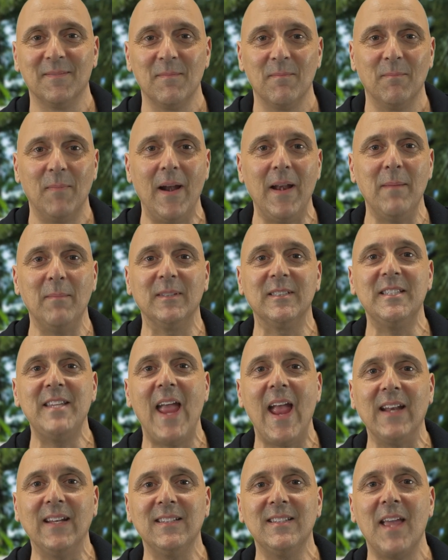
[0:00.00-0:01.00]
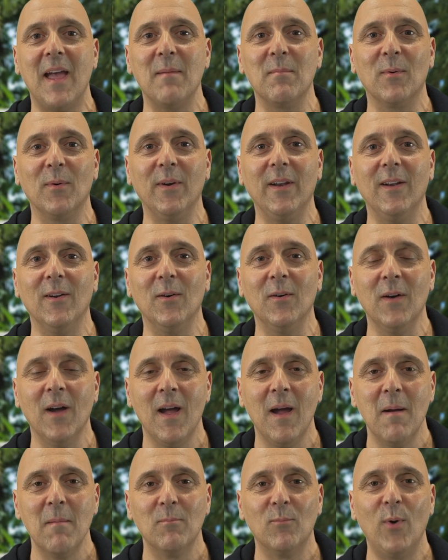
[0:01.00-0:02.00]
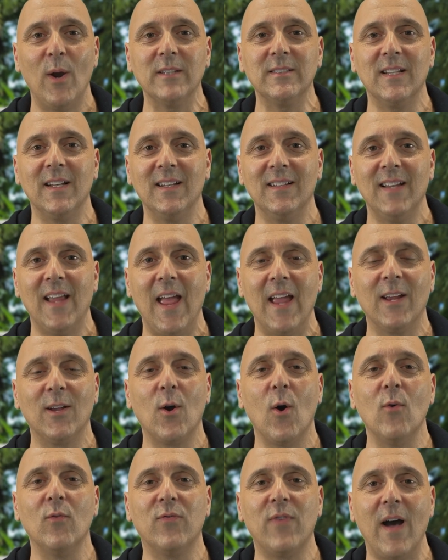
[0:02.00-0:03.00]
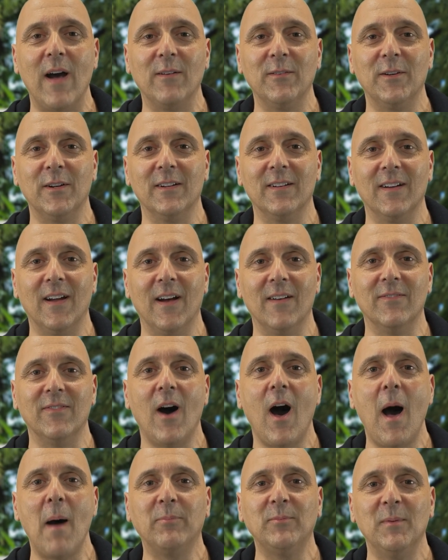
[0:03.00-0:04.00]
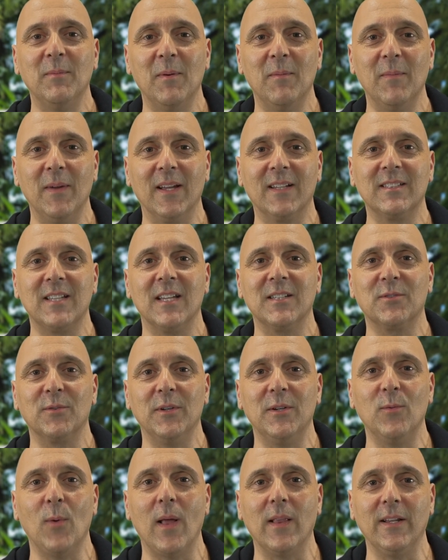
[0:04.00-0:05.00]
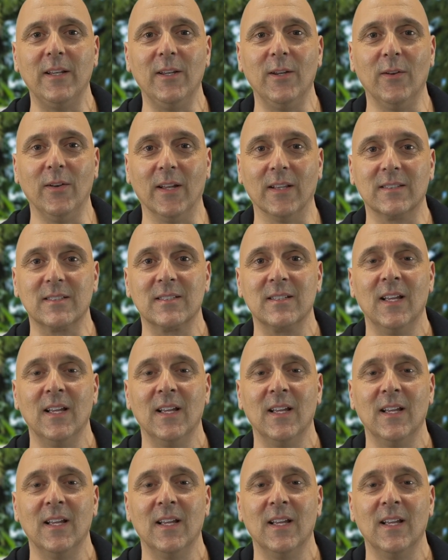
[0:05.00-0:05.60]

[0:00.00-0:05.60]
My name is Danny Tamburrino, President and co-founder of Optimum Accessory Dwelling Units.